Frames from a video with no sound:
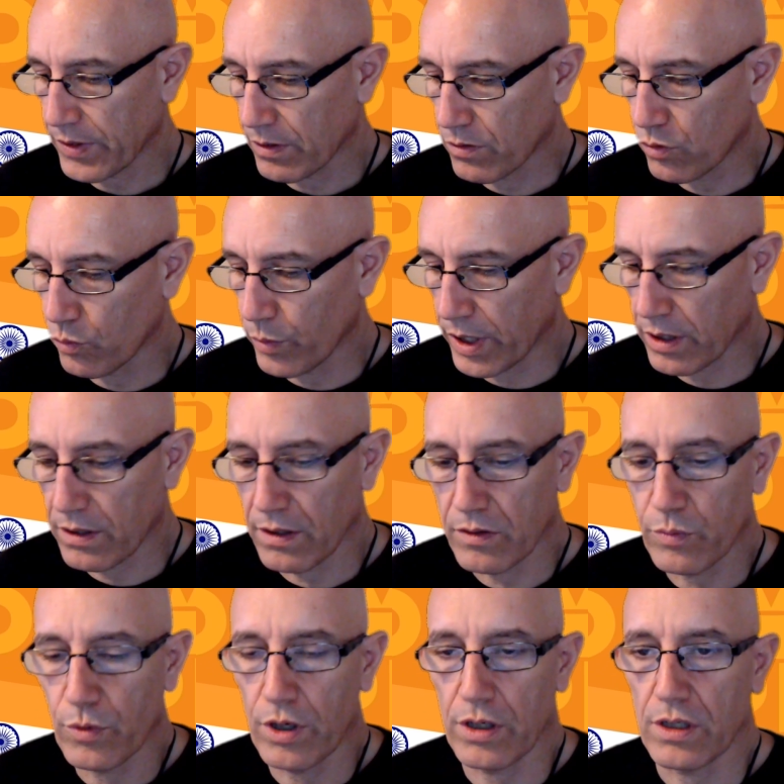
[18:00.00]
make it
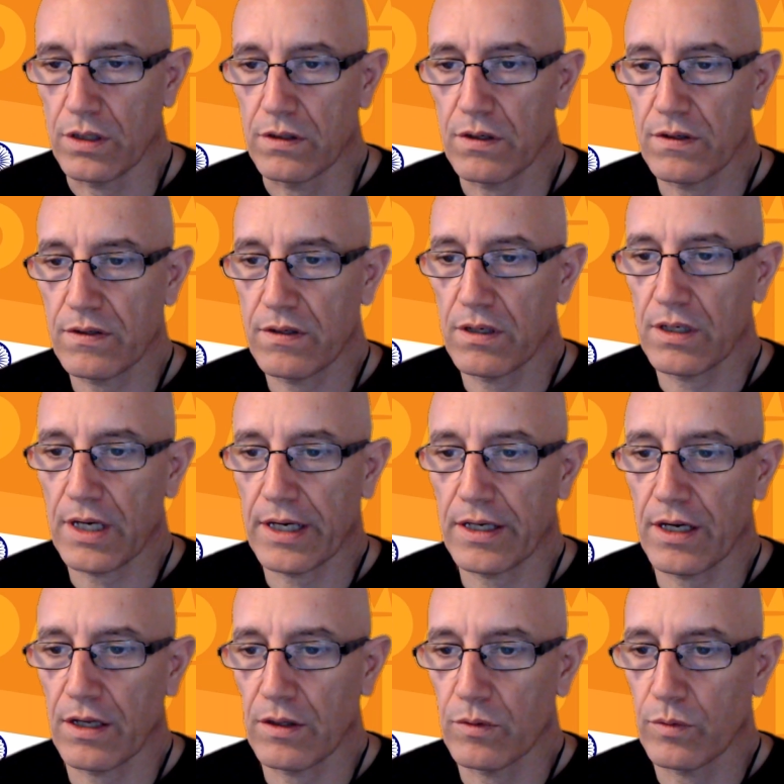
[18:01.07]
more interesting, I
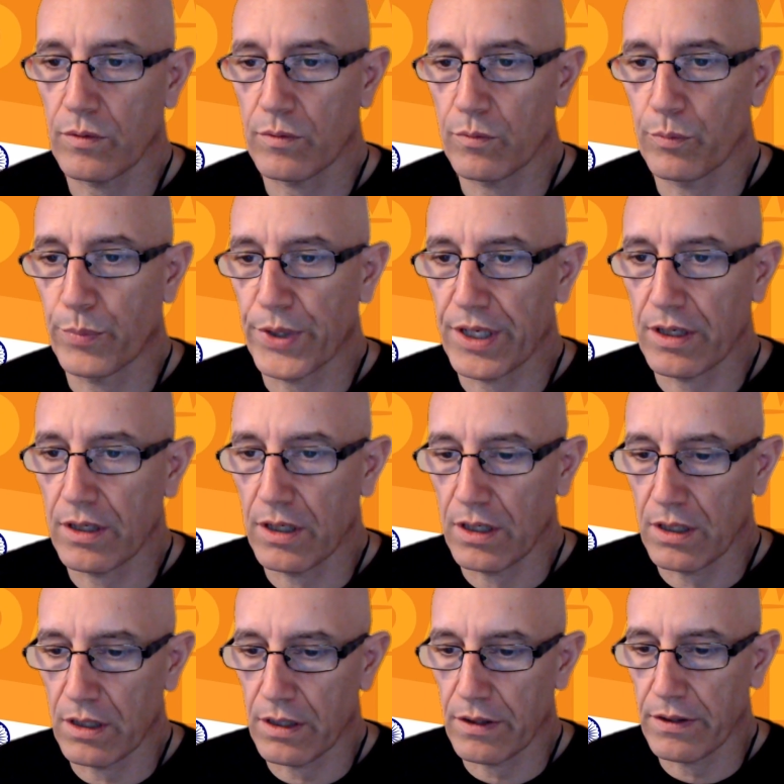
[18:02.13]
can bring
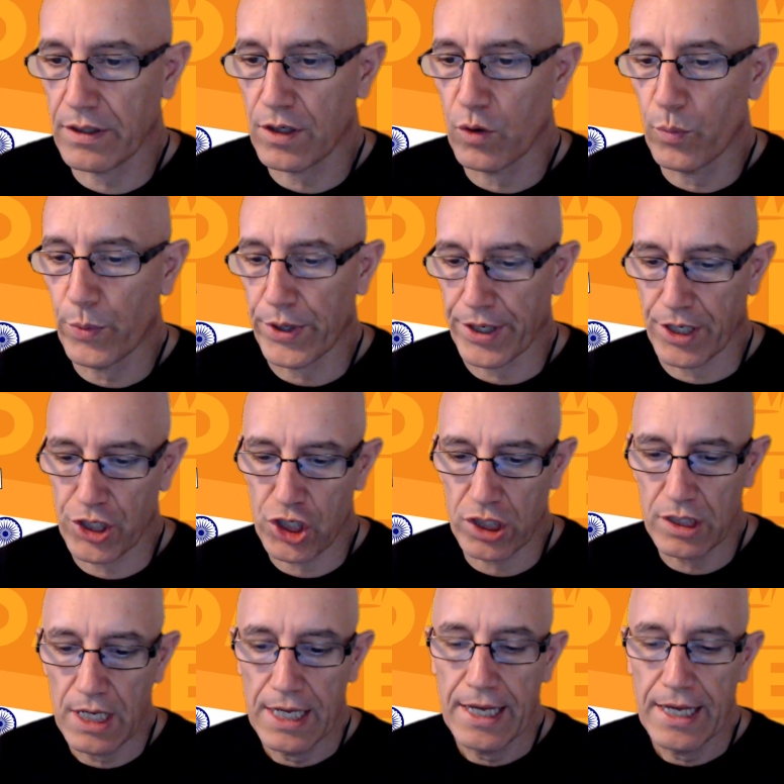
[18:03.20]
here the comparison.